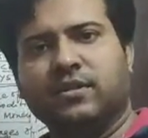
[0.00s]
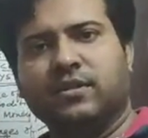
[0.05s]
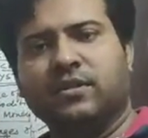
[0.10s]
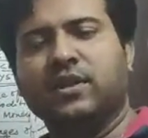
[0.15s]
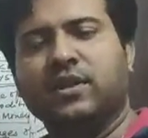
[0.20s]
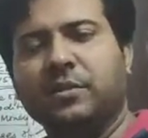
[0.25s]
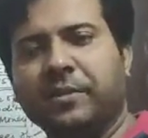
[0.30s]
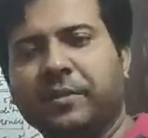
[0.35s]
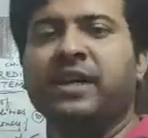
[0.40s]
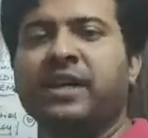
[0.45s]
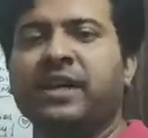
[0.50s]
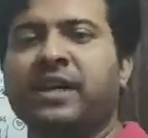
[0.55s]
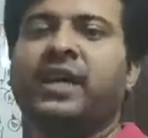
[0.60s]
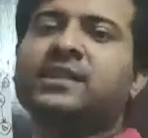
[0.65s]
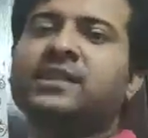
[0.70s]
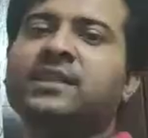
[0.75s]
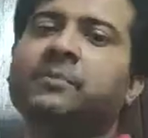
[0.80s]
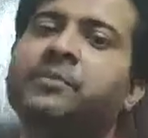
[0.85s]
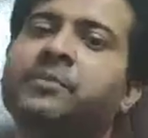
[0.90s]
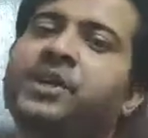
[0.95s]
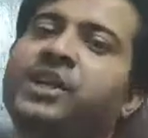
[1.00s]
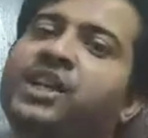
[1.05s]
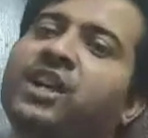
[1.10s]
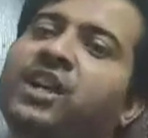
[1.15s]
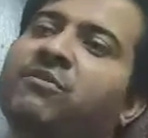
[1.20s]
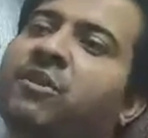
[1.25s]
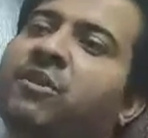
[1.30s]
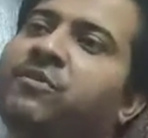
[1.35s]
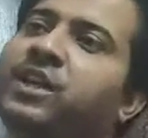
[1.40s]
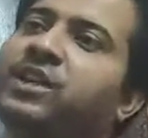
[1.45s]
remained as a
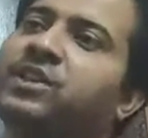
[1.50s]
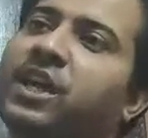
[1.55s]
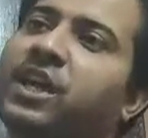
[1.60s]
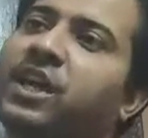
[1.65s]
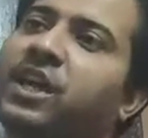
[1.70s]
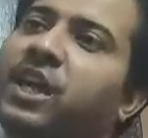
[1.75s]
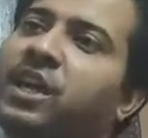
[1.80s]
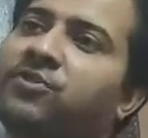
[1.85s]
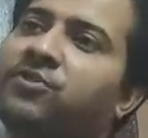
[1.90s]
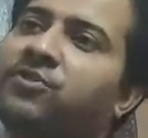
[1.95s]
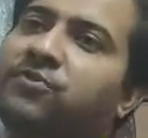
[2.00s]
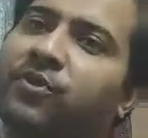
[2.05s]
medium of exchange